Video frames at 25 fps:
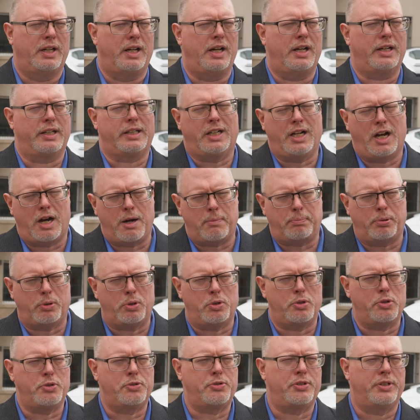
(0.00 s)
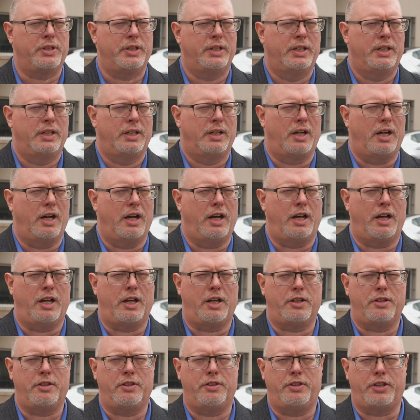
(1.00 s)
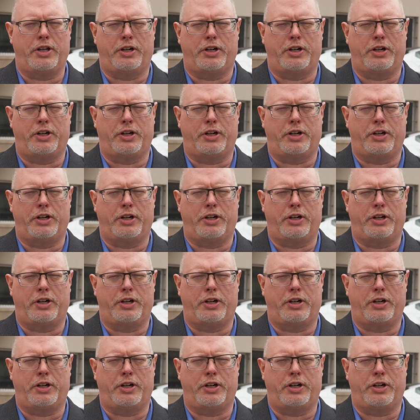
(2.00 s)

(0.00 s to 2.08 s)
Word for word: uh, couples uh,